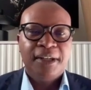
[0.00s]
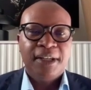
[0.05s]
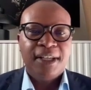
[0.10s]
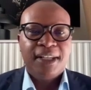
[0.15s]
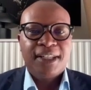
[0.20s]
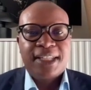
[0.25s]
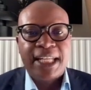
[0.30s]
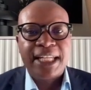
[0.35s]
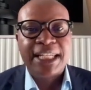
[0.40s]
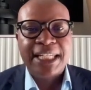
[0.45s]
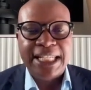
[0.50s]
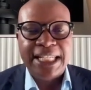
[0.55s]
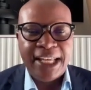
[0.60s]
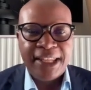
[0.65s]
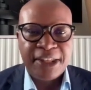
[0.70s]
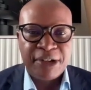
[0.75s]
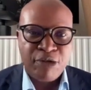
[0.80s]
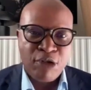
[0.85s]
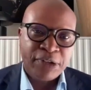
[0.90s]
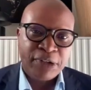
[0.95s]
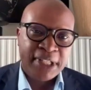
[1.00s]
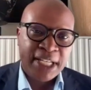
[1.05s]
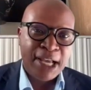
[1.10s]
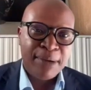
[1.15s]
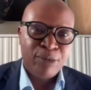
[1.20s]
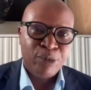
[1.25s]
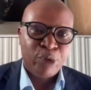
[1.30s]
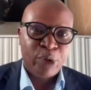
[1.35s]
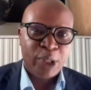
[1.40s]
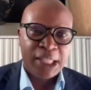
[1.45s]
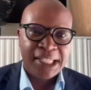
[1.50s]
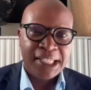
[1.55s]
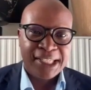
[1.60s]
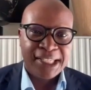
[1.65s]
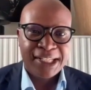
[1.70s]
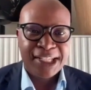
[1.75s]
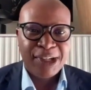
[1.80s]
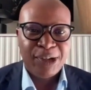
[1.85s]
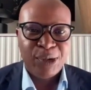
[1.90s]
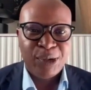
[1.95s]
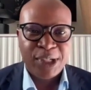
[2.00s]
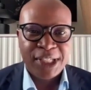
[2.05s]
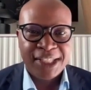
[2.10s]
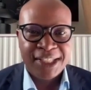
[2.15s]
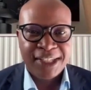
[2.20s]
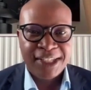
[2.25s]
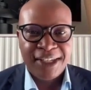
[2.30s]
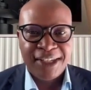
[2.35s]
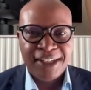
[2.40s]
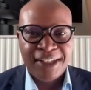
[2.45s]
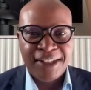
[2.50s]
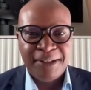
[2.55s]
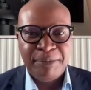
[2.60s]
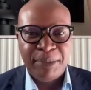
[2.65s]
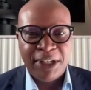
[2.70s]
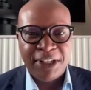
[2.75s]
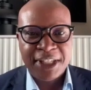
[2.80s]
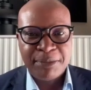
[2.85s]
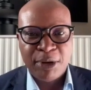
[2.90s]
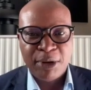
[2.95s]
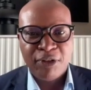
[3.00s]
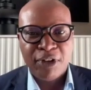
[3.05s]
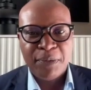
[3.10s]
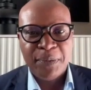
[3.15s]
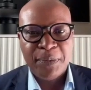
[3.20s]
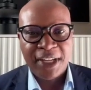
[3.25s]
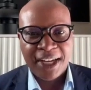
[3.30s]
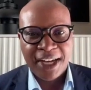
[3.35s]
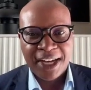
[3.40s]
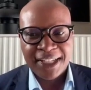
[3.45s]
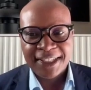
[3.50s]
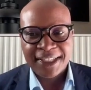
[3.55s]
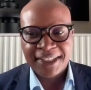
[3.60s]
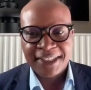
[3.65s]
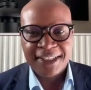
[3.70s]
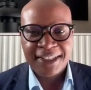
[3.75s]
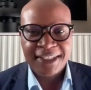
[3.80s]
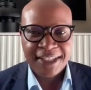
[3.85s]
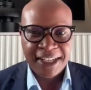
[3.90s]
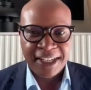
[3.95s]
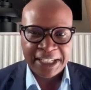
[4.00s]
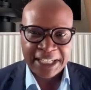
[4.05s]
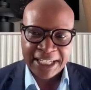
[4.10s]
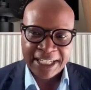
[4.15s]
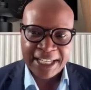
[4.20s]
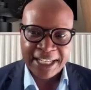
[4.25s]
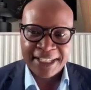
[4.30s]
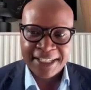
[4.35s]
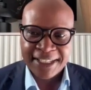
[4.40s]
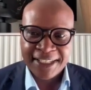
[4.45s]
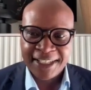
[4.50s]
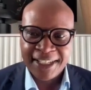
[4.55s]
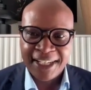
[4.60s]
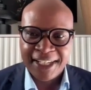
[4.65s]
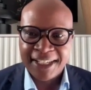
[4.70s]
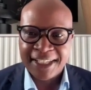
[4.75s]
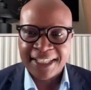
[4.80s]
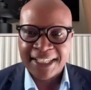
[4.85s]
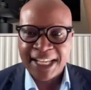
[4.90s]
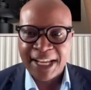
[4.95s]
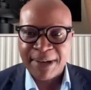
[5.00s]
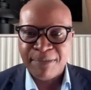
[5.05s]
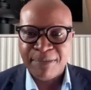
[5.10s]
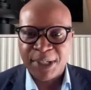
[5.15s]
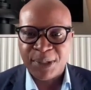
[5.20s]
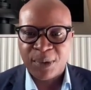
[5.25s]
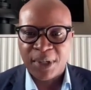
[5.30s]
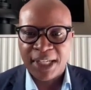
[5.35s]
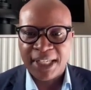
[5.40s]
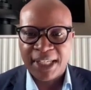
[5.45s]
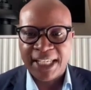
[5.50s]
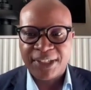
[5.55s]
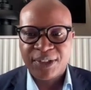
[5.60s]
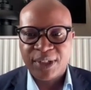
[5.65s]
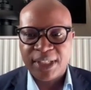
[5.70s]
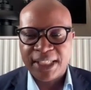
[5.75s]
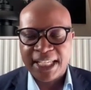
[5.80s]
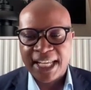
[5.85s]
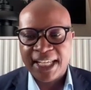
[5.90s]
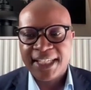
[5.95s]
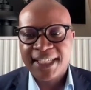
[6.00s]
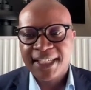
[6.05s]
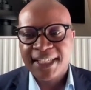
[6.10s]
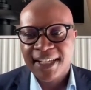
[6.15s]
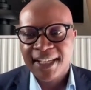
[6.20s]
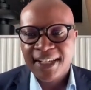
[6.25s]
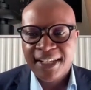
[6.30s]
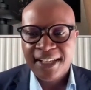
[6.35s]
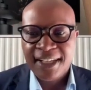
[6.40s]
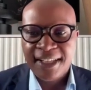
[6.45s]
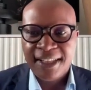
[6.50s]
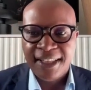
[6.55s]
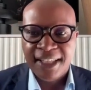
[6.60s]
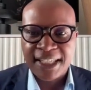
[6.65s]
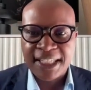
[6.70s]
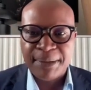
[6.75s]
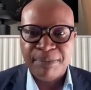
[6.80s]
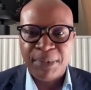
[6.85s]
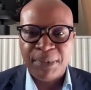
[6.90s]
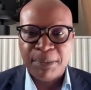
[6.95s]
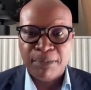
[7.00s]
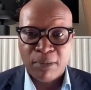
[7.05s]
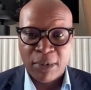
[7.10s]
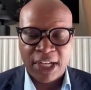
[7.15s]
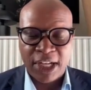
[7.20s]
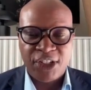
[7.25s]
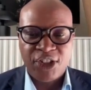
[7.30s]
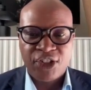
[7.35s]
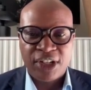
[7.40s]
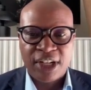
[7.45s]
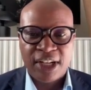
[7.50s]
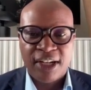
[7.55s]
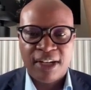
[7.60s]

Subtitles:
Sadly, at the wrong time when the sector was the best performing asset class. And same as well, year to date, there hasn't been much